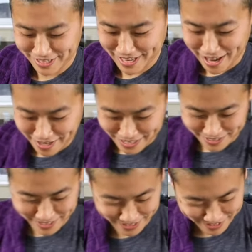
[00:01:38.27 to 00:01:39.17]

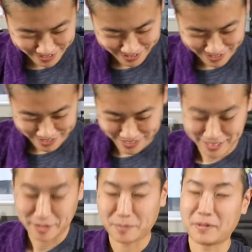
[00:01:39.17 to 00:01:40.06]
Scallions,
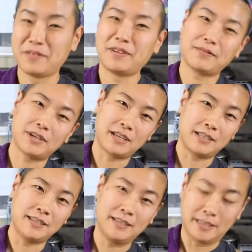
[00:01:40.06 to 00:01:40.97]
my favorite
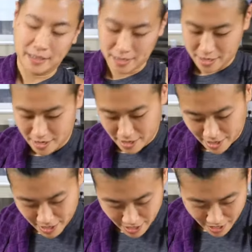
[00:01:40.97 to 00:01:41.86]
onion.
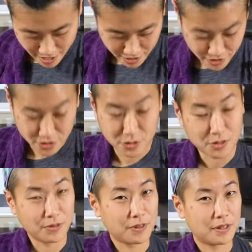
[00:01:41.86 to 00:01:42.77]
Can be
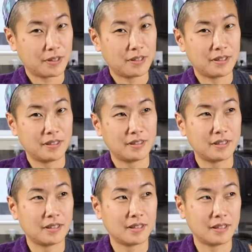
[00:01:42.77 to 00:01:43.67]
used for
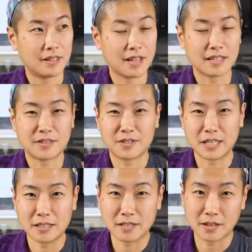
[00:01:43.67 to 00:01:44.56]
lots of
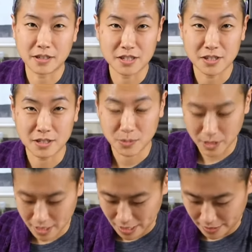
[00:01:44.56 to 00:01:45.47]
things, garnishes,
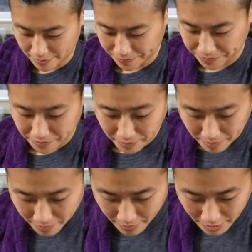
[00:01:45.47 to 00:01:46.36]
whatnot.
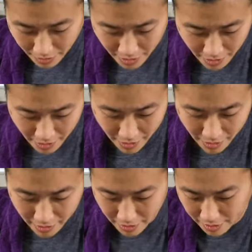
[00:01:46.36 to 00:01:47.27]
I